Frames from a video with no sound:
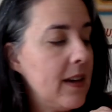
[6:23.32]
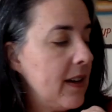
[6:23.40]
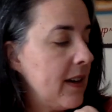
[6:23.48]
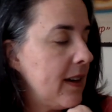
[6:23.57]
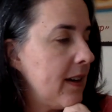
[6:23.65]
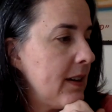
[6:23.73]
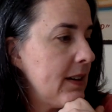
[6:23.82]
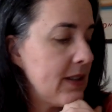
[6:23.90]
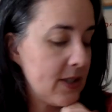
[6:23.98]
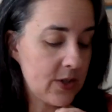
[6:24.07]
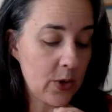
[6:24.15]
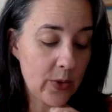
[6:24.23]
Uh,
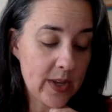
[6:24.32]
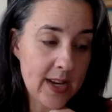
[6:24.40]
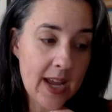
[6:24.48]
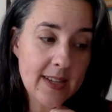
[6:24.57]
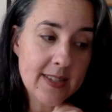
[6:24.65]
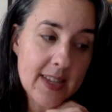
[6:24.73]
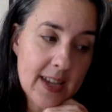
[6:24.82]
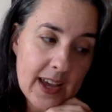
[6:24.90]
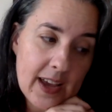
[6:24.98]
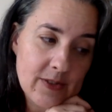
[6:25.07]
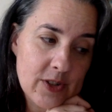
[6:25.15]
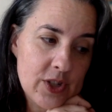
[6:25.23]
so the next thing I
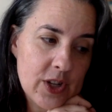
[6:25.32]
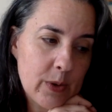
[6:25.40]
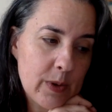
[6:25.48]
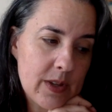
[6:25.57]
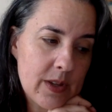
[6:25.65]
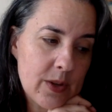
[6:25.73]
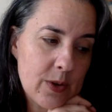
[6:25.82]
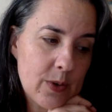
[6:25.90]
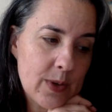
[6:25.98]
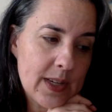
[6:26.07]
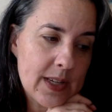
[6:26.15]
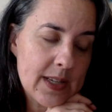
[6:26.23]
have to share with you
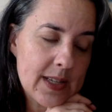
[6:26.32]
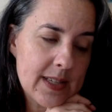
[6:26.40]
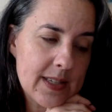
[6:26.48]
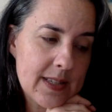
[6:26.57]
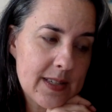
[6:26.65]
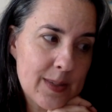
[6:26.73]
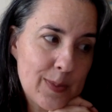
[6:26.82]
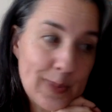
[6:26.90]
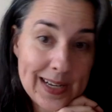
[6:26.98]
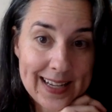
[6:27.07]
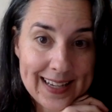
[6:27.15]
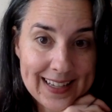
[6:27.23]
is
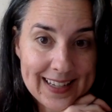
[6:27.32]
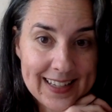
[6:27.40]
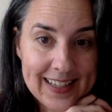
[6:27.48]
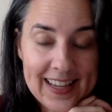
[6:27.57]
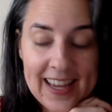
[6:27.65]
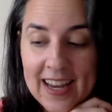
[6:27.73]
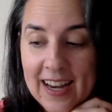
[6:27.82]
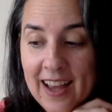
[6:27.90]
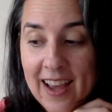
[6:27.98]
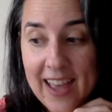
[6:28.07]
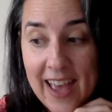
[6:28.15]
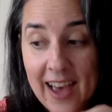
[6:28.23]
spinning, and
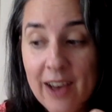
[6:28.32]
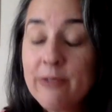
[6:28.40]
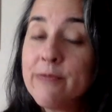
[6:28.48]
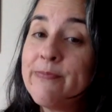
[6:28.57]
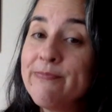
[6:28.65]
I have